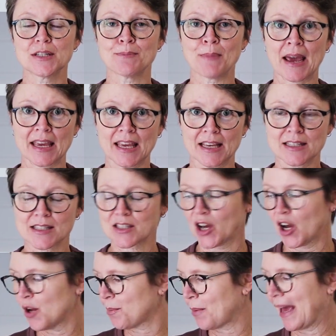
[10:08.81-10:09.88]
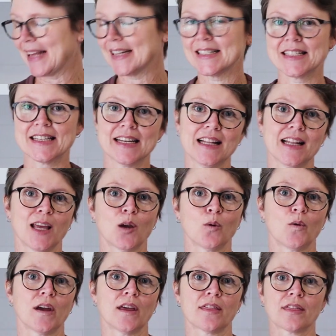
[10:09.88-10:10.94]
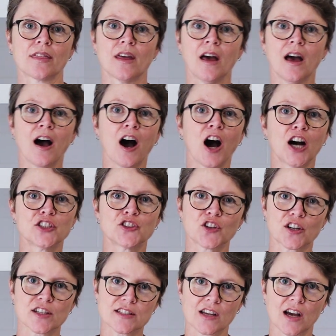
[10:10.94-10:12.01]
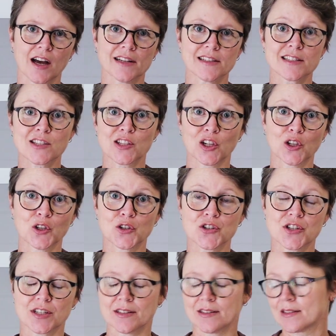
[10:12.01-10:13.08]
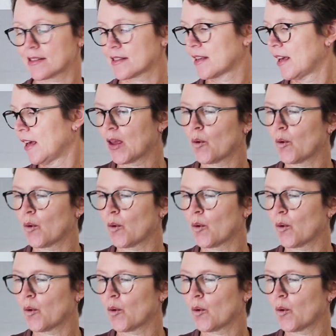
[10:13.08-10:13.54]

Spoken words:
making soap and dealing with hydroxide solutions.